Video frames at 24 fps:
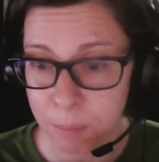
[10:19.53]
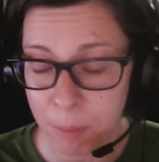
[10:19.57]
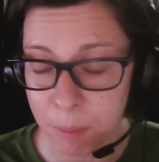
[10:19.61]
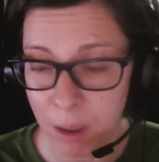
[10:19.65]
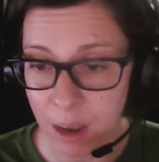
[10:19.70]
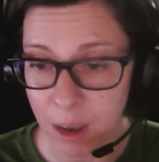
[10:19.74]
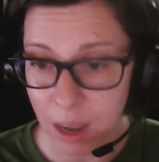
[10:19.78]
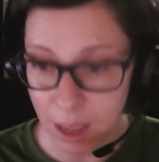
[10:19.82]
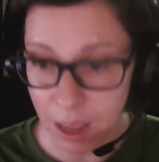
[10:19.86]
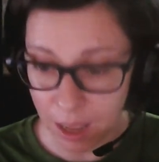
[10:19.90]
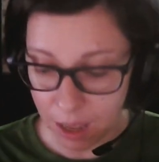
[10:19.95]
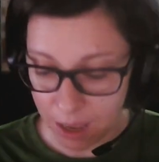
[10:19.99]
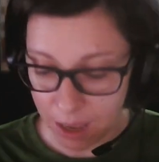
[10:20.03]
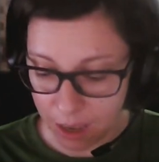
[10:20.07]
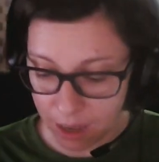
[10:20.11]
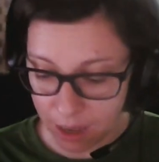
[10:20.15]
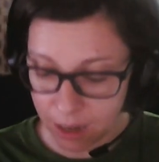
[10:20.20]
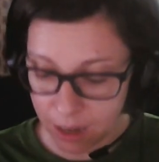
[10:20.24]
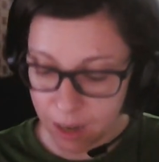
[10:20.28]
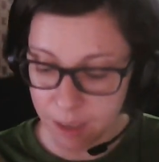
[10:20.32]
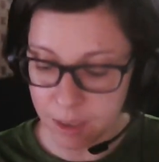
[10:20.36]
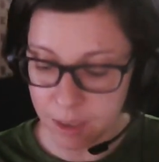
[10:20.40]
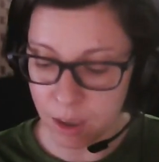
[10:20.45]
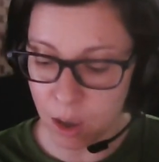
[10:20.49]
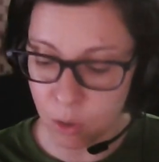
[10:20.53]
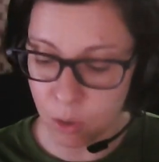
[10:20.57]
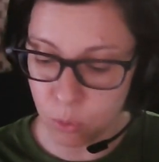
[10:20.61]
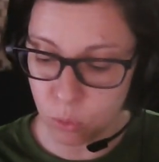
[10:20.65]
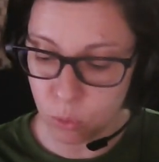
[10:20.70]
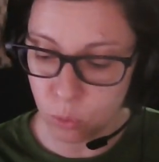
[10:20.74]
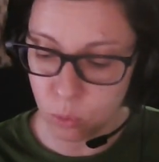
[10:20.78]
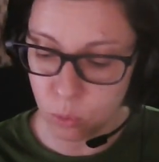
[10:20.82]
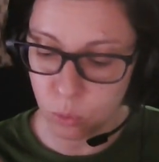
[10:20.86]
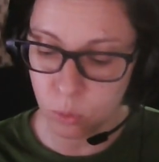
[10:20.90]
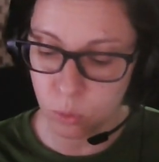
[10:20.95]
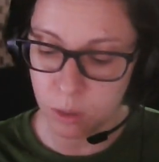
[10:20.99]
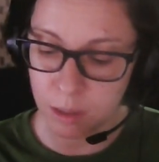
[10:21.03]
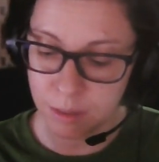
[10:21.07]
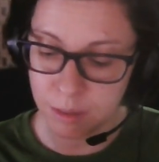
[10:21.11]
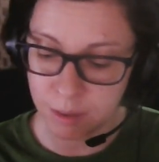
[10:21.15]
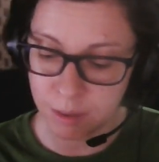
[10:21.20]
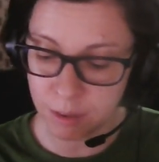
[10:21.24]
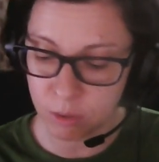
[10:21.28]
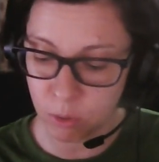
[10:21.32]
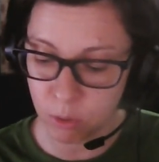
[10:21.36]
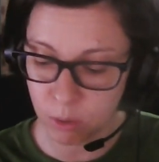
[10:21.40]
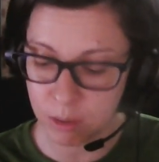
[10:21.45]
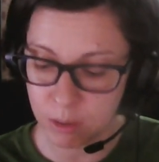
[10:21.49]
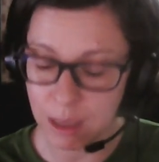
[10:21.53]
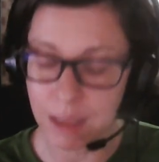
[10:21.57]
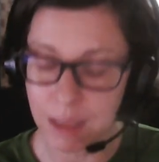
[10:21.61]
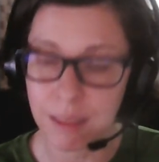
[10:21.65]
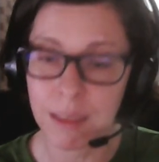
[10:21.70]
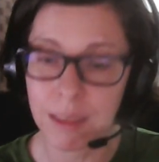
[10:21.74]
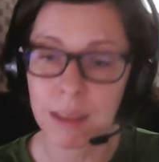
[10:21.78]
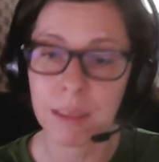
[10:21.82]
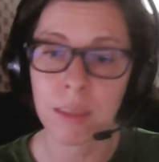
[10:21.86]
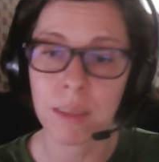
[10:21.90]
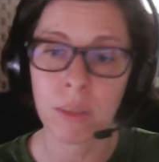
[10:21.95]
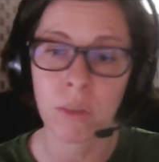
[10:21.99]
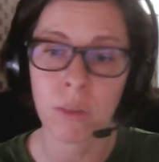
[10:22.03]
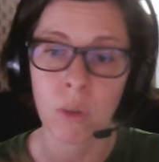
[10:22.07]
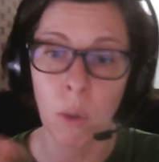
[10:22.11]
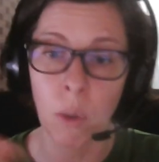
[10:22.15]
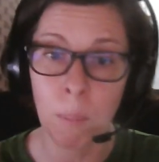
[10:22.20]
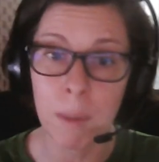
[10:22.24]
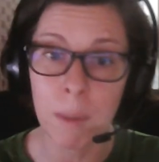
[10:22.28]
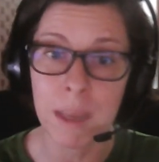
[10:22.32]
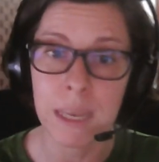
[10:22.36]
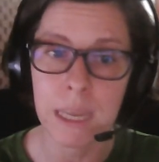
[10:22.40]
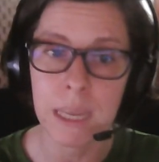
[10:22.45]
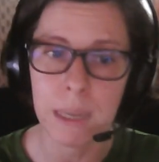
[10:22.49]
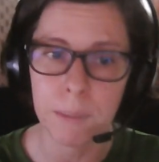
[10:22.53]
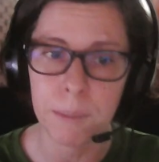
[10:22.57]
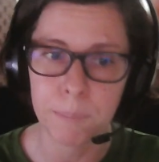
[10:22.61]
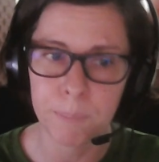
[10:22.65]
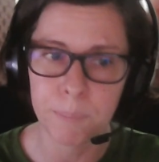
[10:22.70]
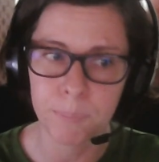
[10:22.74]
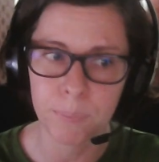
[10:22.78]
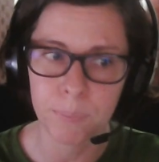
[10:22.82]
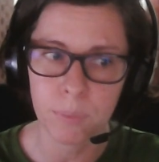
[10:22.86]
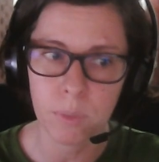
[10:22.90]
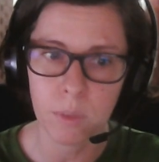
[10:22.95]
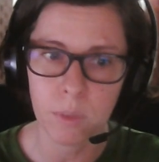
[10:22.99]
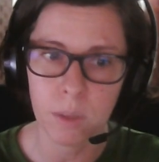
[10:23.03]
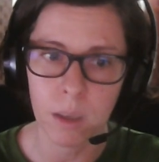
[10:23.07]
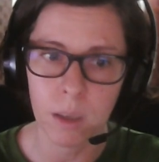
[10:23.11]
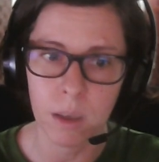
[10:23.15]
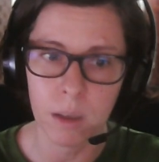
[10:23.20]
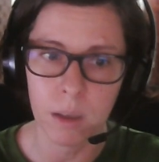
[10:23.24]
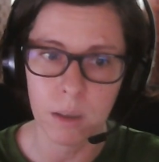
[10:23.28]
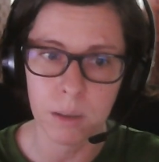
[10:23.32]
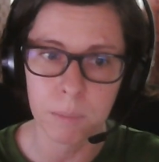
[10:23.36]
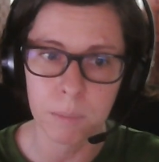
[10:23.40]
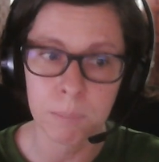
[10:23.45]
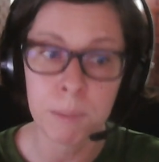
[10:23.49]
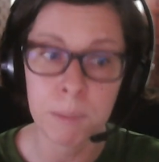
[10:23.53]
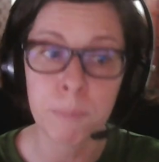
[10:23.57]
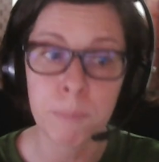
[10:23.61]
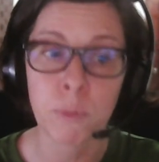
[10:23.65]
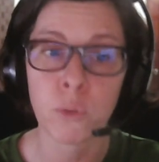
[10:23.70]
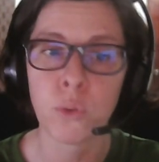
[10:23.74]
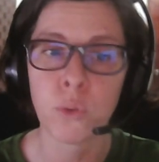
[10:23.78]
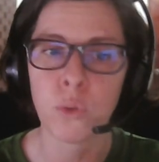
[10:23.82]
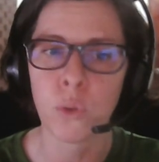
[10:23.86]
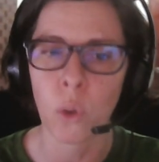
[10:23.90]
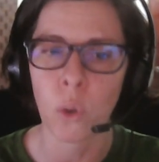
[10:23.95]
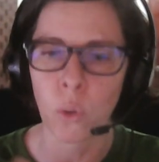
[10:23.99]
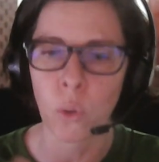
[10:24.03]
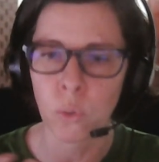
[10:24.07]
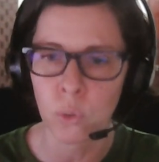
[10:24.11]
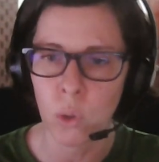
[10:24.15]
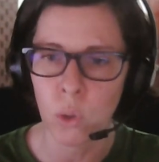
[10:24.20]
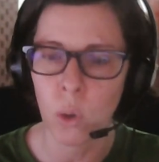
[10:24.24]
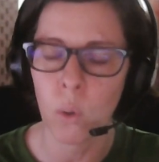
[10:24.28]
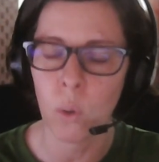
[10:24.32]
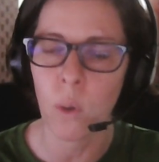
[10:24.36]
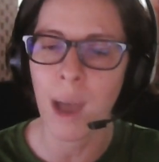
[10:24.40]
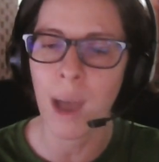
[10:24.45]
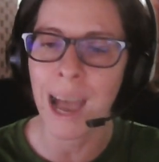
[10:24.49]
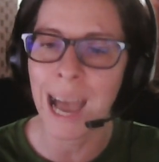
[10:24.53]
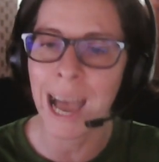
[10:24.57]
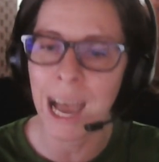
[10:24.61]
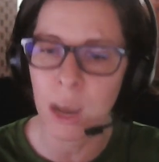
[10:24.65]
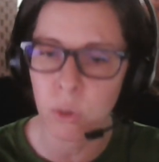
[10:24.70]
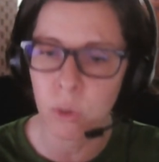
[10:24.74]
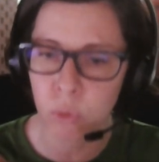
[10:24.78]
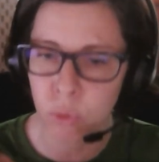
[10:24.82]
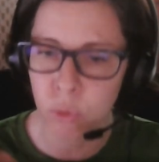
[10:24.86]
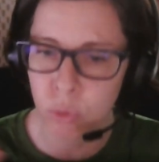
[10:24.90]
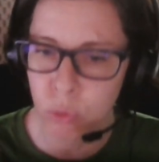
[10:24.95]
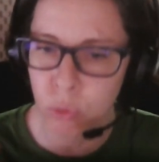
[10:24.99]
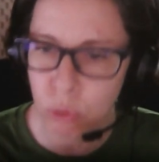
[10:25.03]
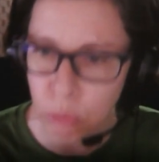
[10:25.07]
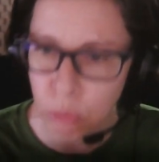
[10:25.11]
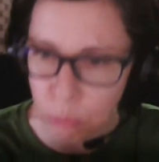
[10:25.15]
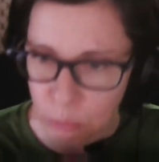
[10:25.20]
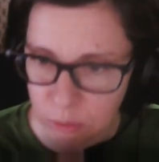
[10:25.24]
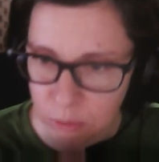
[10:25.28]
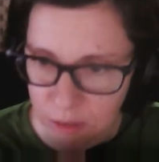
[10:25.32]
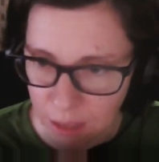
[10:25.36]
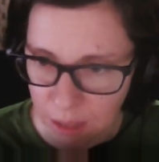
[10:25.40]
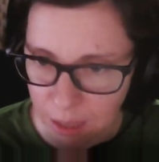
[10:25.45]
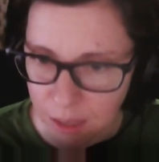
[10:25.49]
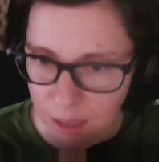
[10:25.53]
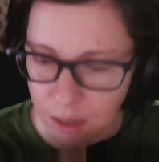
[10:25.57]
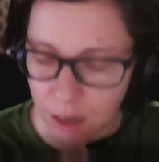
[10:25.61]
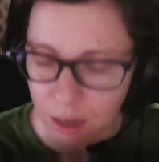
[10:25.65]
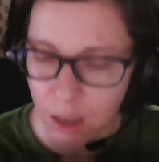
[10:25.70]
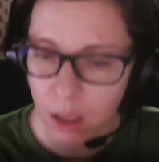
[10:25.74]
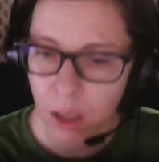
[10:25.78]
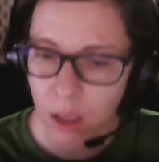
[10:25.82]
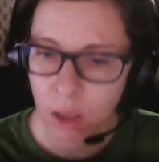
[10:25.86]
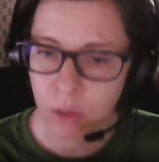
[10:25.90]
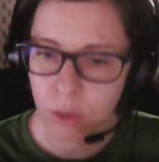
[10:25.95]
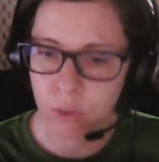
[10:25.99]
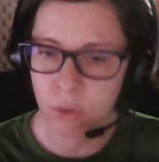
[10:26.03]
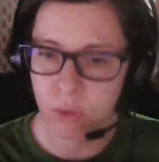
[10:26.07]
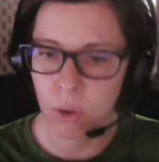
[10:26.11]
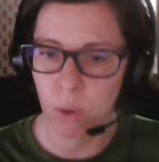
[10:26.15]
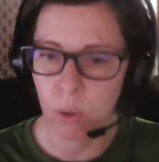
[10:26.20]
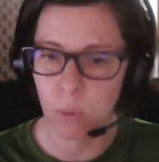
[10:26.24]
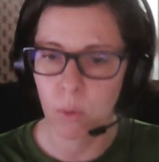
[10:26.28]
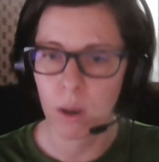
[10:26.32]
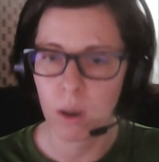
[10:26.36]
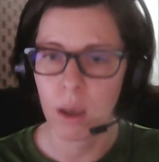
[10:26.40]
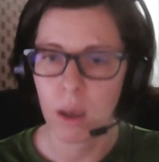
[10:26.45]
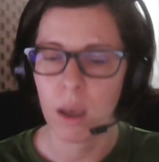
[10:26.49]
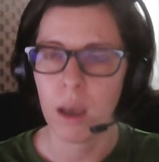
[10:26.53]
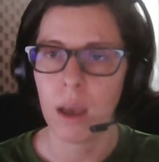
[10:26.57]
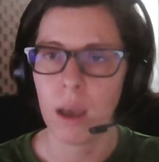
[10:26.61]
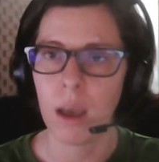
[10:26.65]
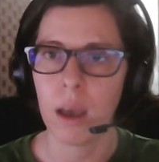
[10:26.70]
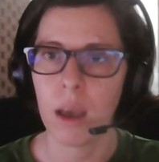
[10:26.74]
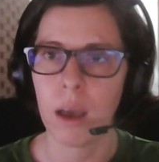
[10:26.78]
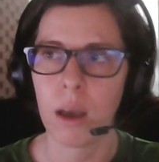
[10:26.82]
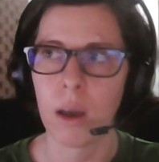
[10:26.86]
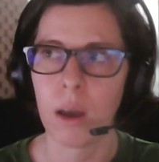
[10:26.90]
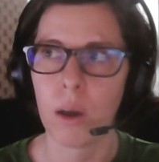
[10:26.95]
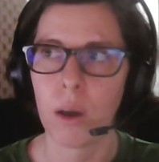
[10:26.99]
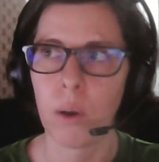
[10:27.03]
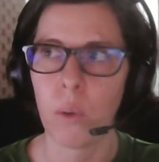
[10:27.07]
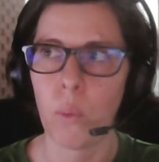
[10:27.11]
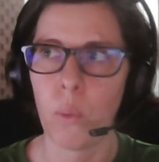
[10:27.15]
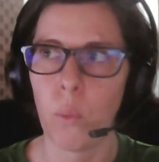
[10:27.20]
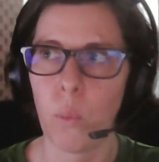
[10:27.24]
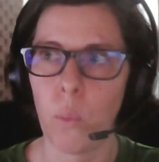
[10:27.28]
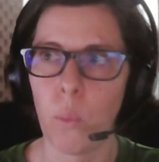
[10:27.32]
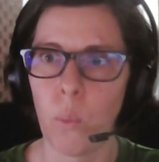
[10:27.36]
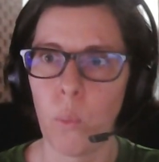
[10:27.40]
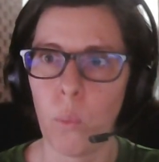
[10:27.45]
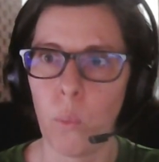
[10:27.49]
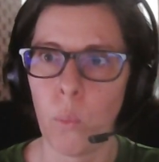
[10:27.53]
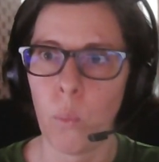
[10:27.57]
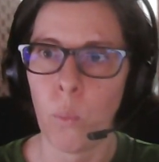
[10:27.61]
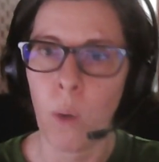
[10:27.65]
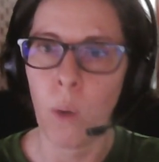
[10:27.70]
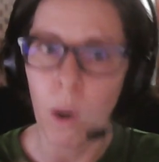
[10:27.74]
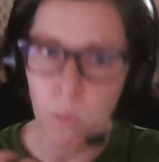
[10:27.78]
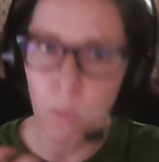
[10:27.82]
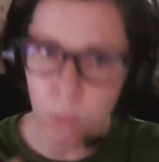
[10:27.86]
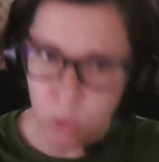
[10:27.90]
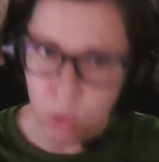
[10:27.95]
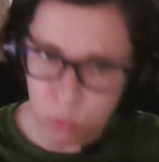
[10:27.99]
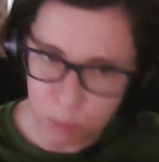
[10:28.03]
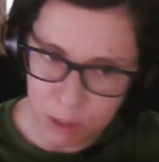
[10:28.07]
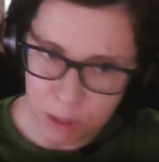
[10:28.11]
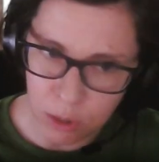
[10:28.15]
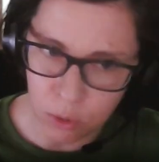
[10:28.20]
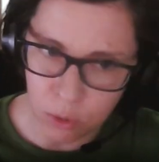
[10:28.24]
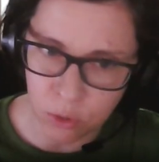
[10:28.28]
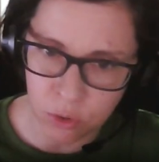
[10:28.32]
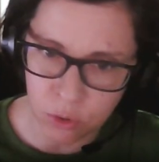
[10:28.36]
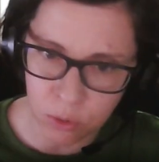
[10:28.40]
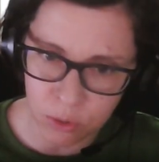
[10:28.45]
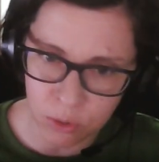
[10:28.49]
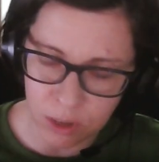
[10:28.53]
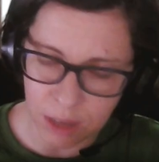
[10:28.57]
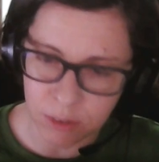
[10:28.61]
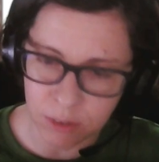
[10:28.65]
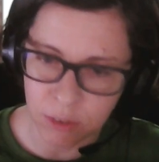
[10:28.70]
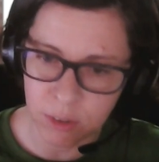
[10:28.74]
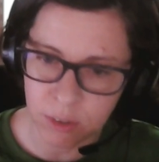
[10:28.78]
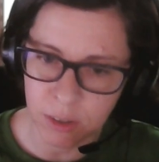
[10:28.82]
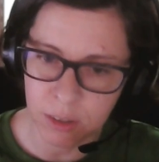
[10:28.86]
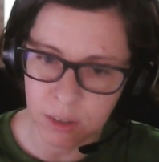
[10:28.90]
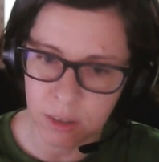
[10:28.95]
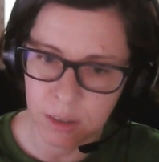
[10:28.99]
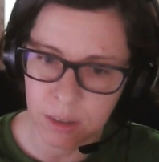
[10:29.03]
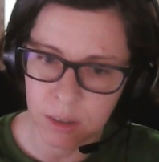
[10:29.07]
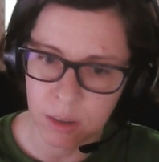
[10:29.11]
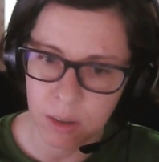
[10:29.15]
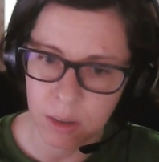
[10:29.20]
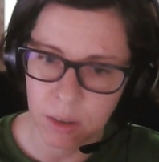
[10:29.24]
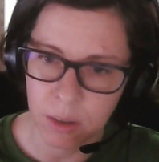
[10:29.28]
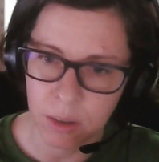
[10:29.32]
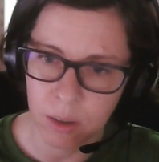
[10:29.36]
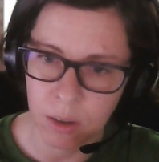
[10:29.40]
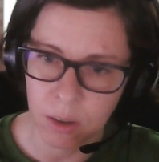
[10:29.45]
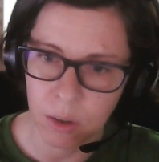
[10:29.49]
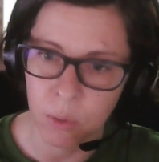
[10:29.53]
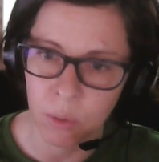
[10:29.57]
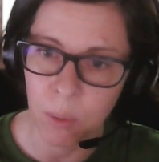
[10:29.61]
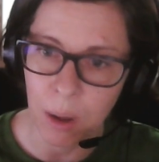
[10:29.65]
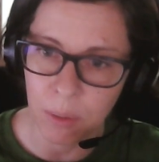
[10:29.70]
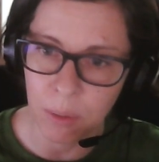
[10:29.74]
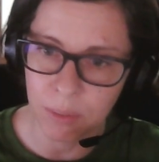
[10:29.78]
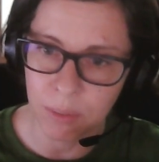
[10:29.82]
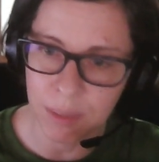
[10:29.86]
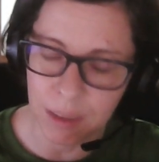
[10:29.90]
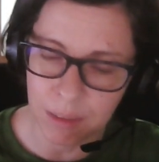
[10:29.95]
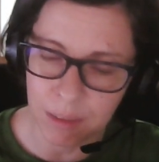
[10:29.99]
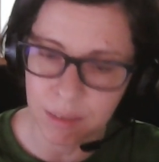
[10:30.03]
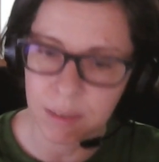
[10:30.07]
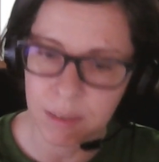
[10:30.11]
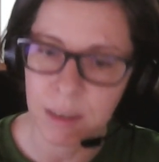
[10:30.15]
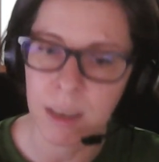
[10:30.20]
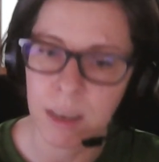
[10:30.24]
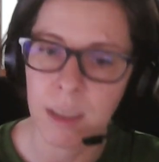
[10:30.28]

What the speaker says: But I like how you insist on that. That so many people don't know how to use it. So, uh, what would be your suggestion around this?